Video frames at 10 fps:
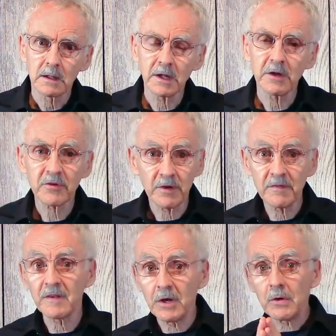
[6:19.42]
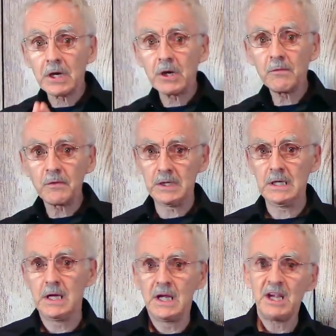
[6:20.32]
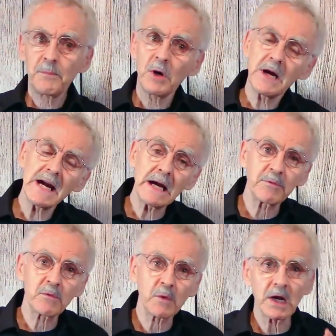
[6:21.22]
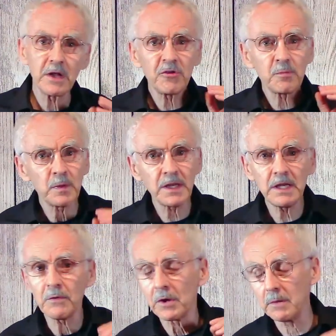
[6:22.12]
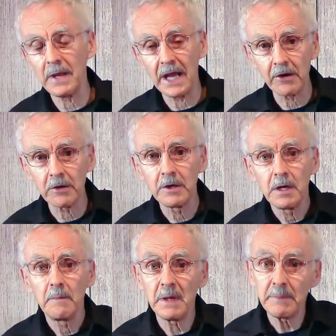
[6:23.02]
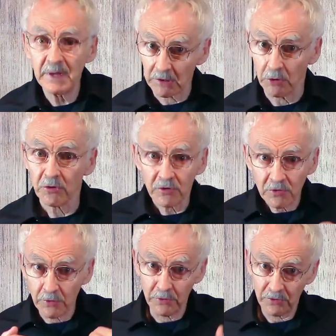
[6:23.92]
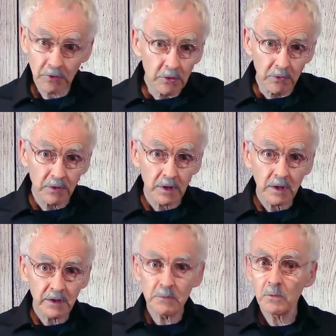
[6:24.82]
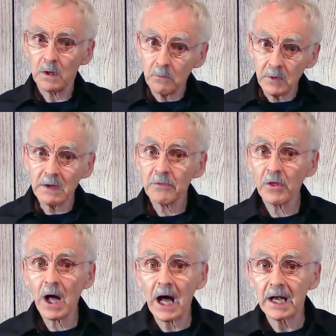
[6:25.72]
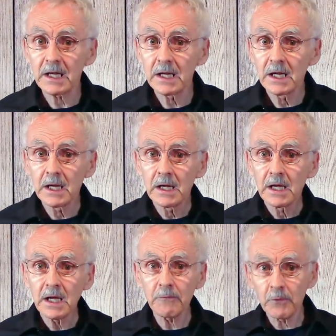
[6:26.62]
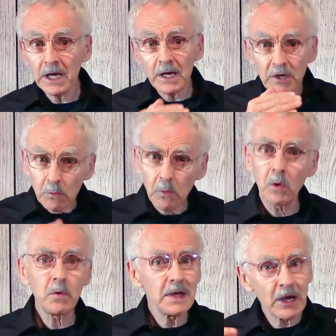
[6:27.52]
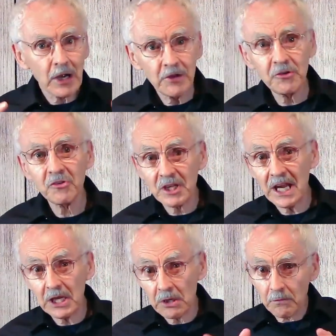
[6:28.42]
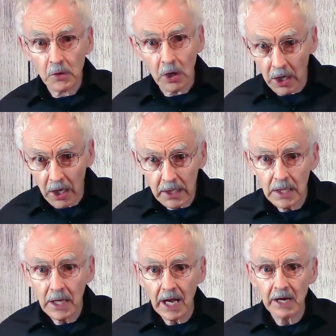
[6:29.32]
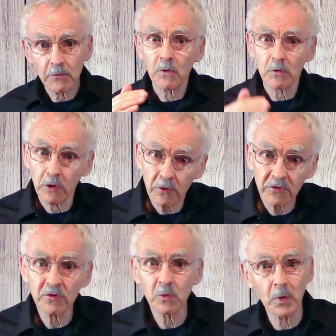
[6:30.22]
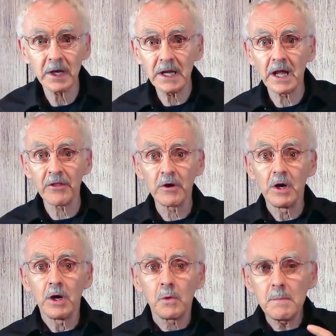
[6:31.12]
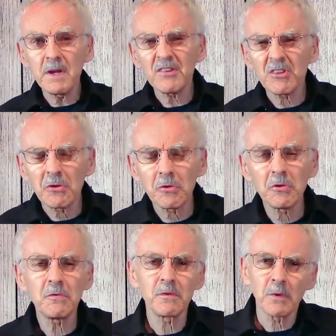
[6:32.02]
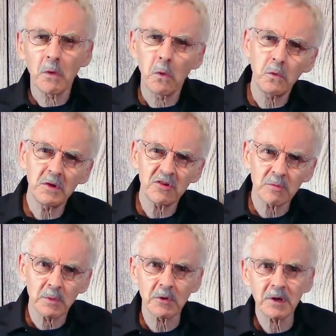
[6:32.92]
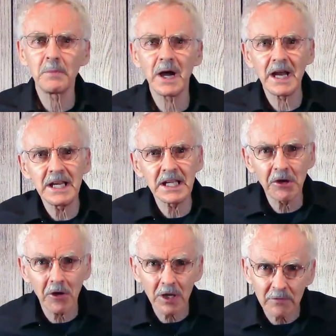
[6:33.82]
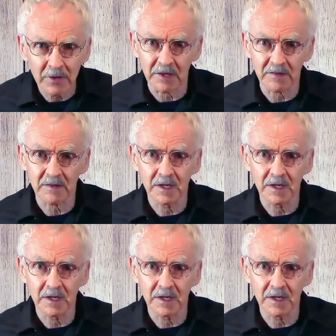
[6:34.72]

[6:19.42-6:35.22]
Let us consider carefully if perhaps what others believe on a matter may be closer to the truth than what we have thought. If we are to grow in our understanding of God and grow closer to one another, we must learn from the Holy Spirit abiding in all of us.